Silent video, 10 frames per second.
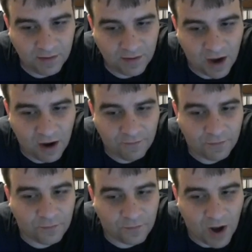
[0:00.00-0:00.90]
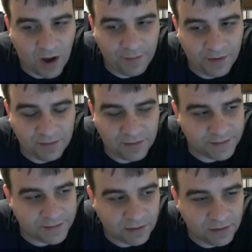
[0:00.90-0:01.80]
However, Robin
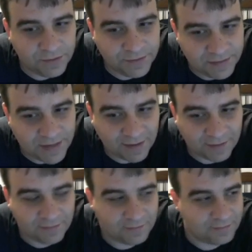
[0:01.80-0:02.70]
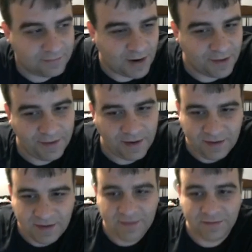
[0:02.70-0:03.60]
is a close second. I think
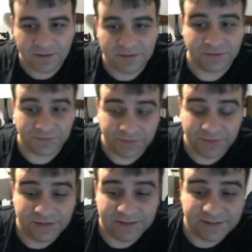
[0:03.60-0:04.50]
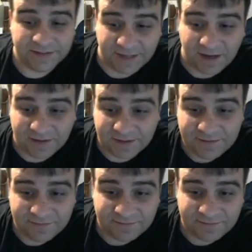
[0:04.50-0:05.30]
he looks really solid.